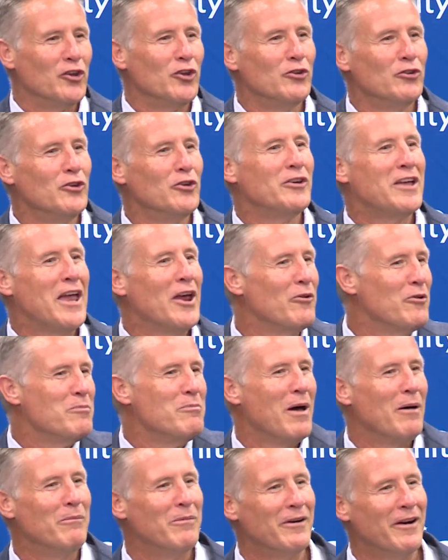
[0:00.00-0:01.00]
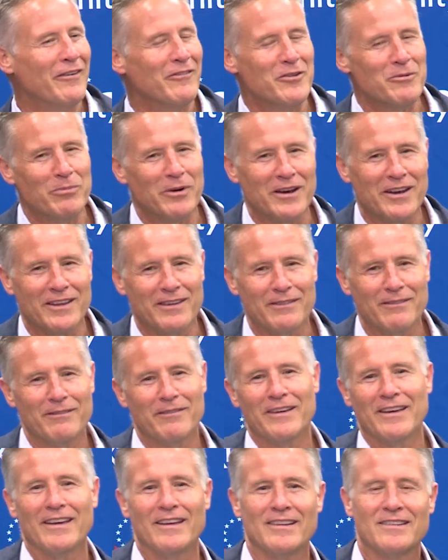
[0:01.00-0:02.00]
you can't remember everybody.
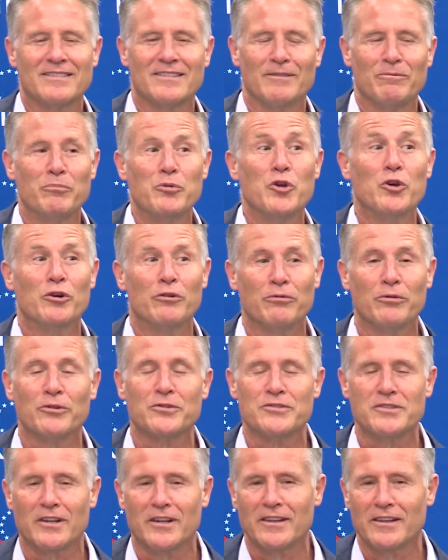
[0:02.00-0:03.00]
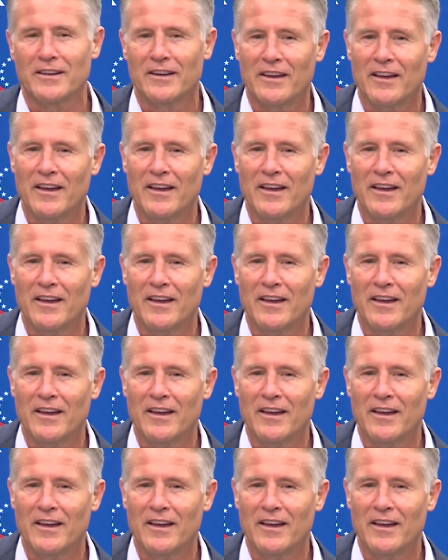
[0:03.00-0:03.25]
It's a beautiful city.